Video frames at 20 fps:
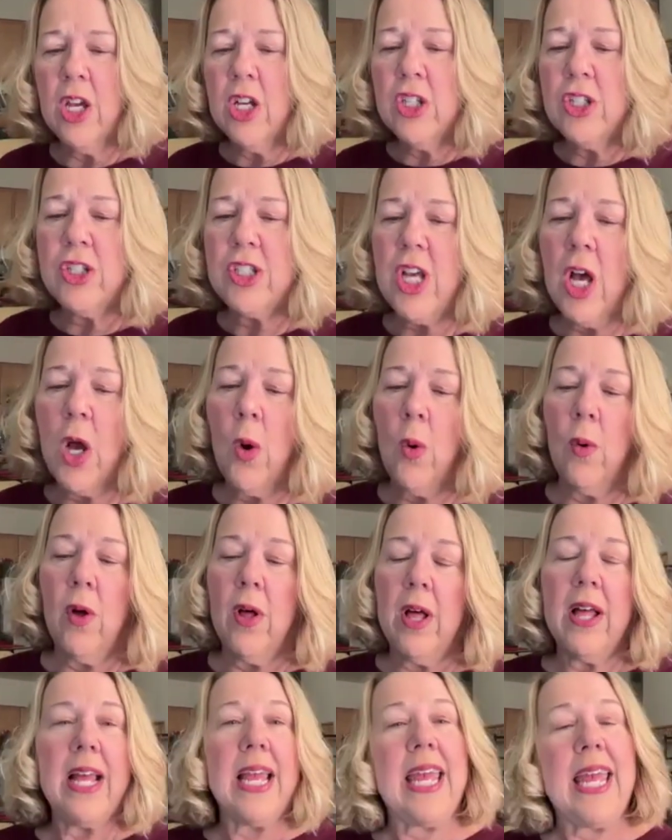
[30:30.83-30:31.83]

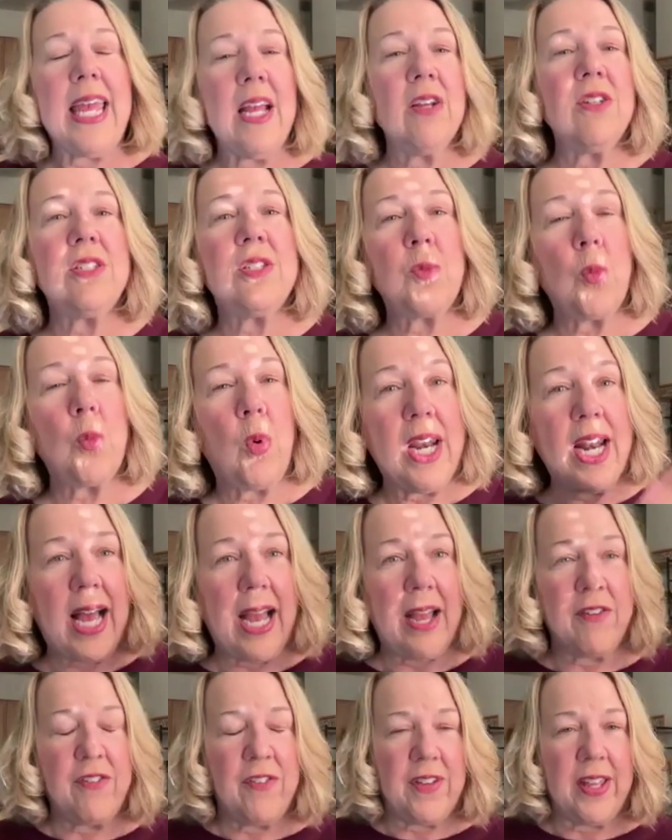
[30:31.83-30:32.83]
So here's what
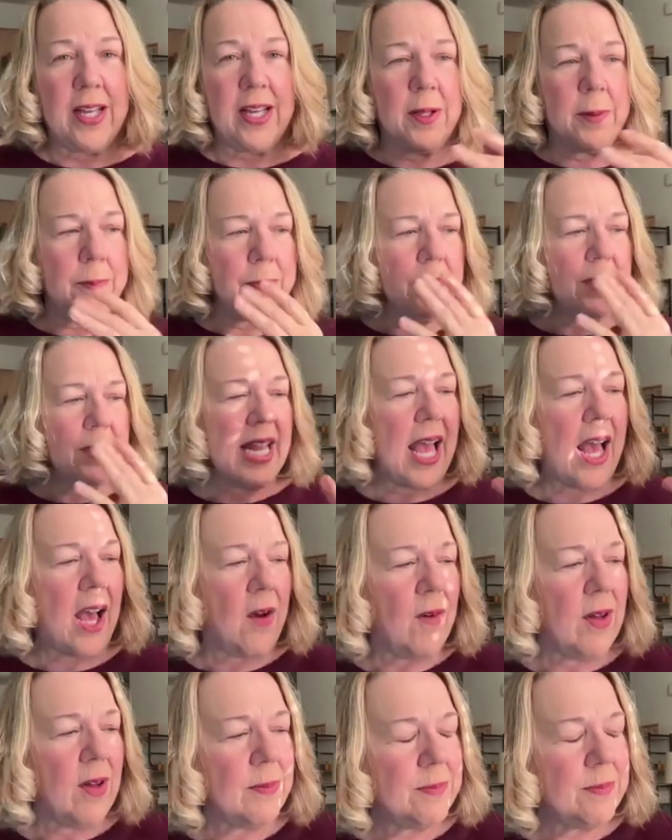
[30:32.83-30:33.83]
I feel.
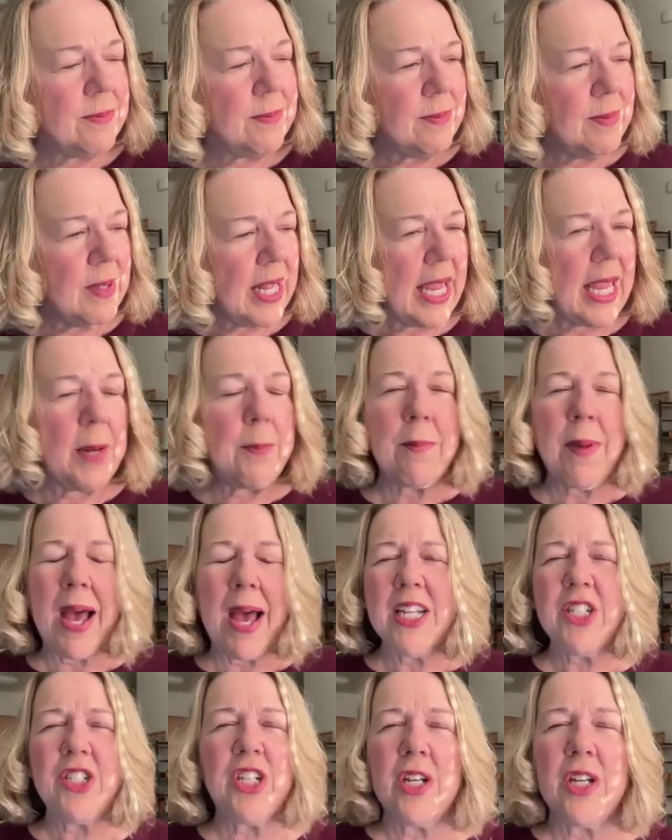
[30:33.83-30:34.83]
Now, in
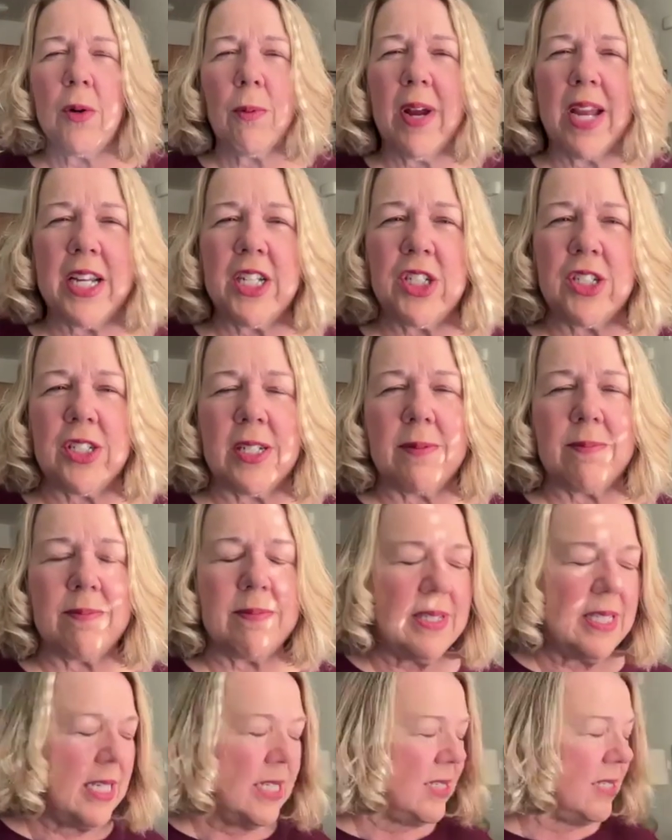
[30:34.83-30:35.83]
my generation,
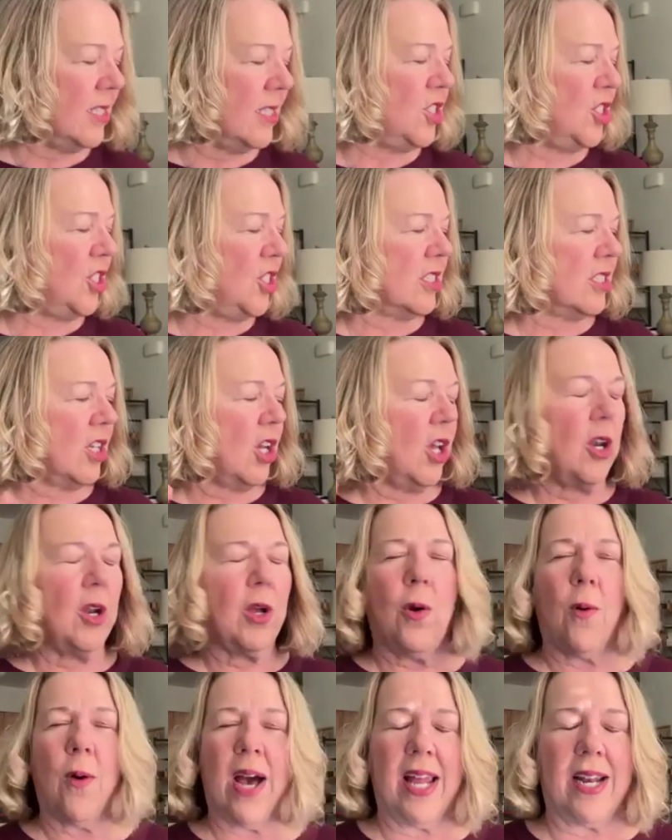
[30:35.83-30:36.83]
this is just going to
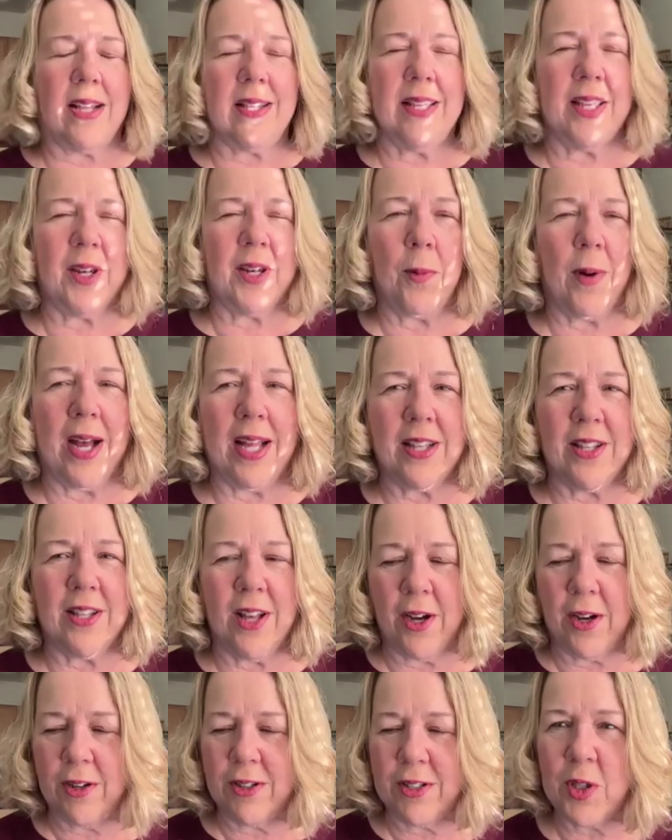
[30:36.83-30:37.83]
go on a little while
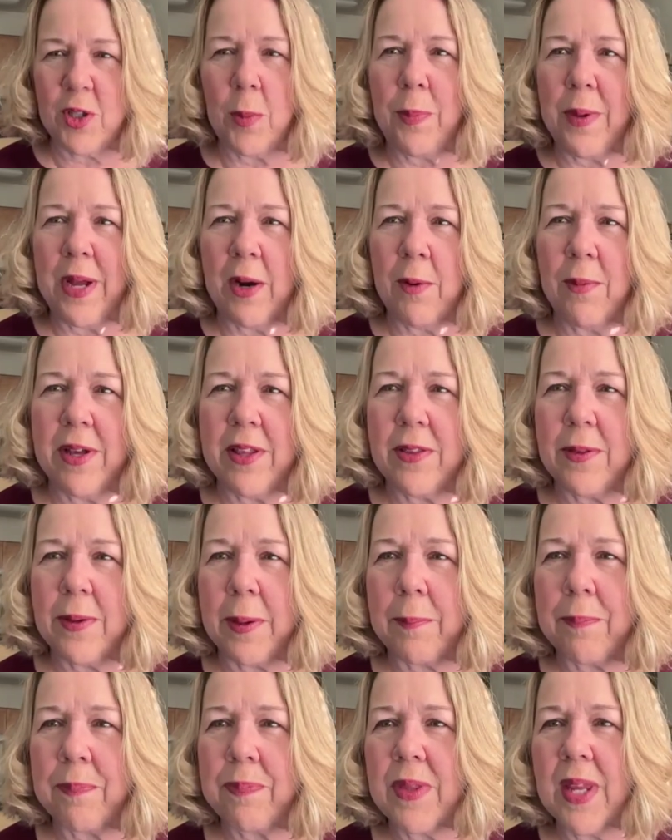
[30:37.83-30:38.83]
longer, so bear with
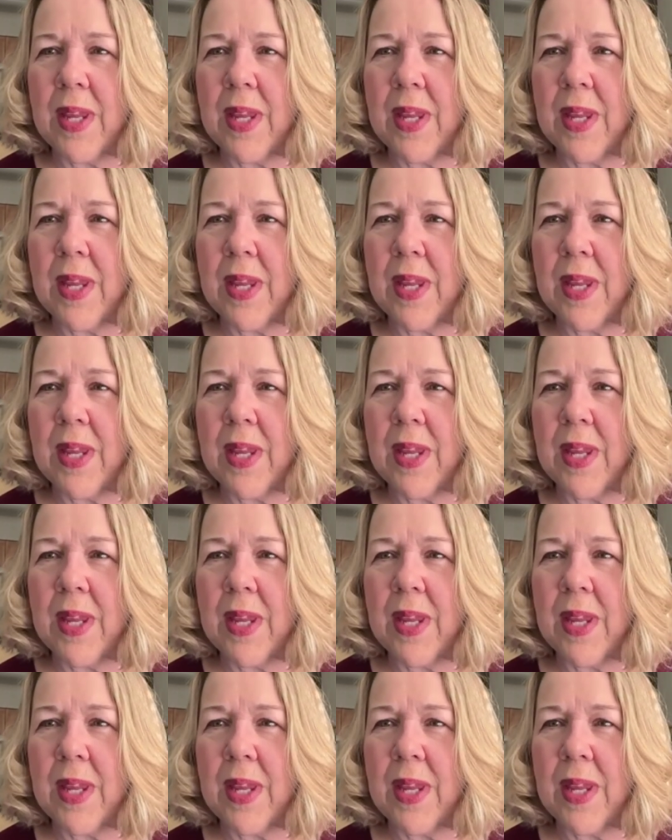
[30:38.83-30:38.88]
me.